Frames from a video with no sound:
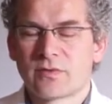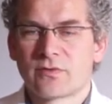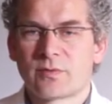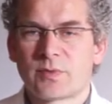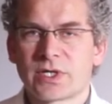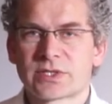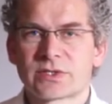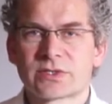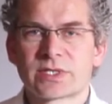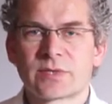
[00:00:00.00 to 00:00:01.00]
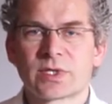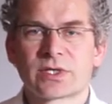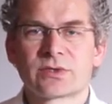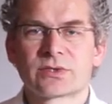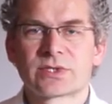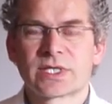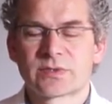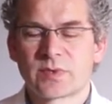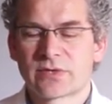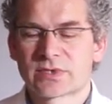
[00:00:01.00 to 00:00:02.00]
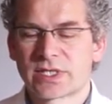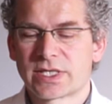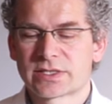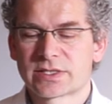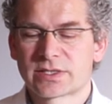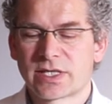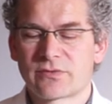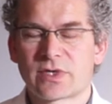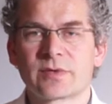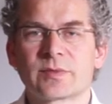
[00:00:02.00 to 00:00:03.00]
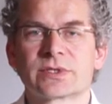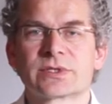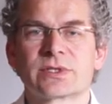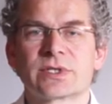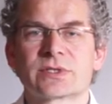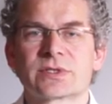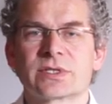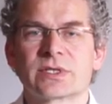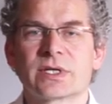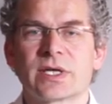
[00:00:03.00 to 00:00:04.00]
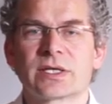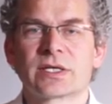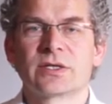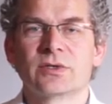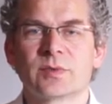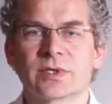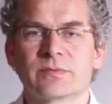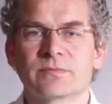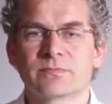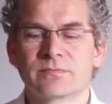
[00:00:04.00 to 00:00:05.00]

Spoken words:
For particles that we're going to test, we have selected environmental dust and aluminum.